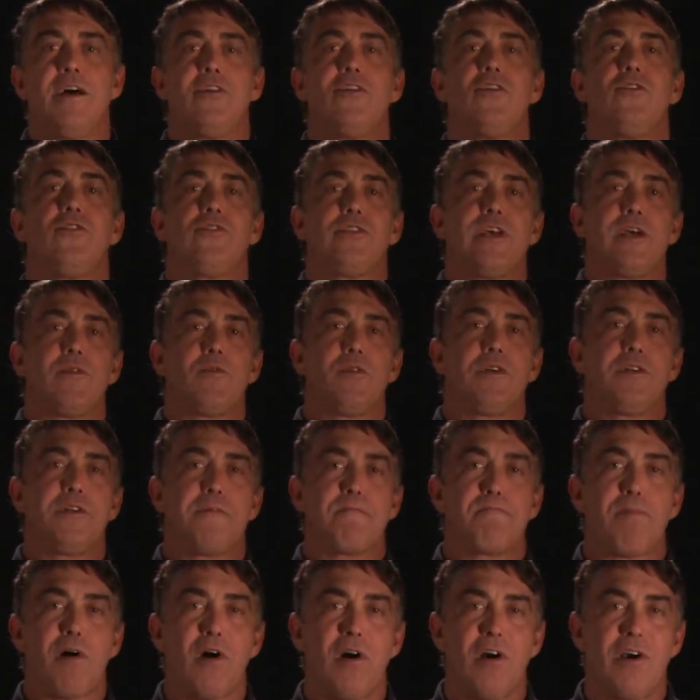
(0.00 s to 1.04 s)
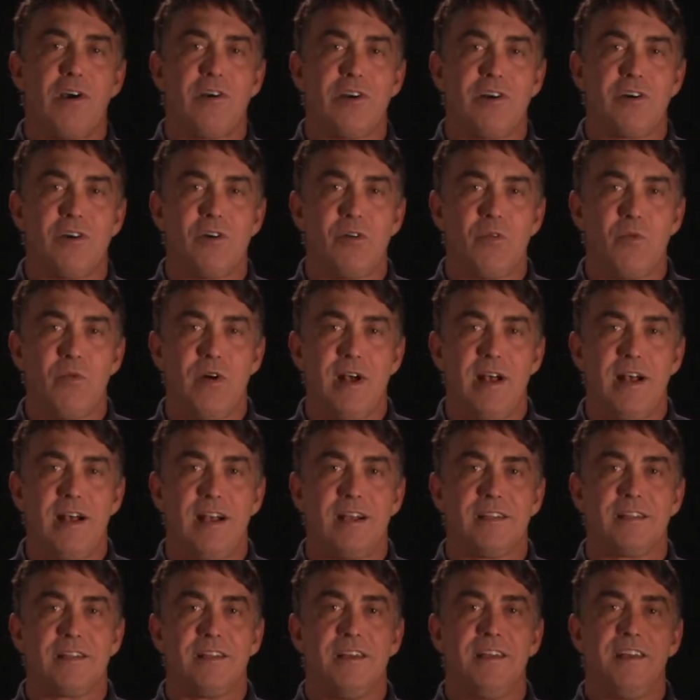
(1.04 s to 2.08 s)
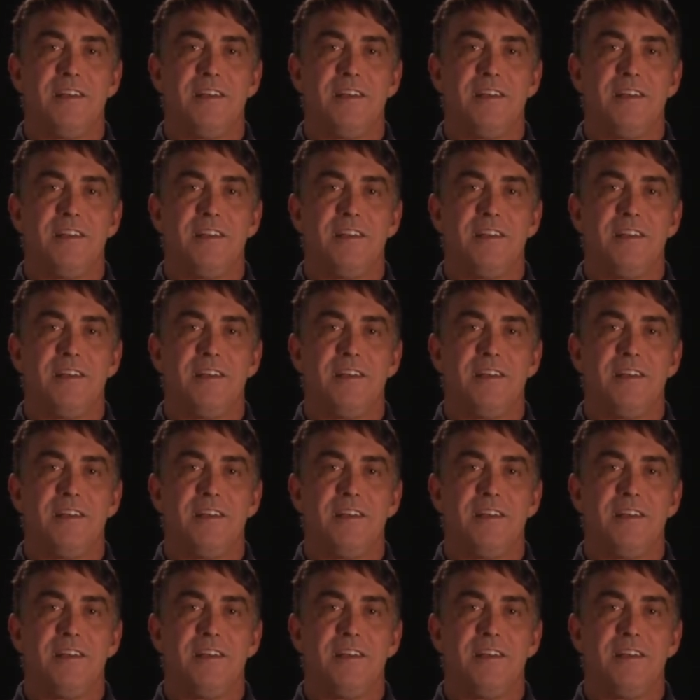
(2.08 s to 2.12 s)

who they were to partner with,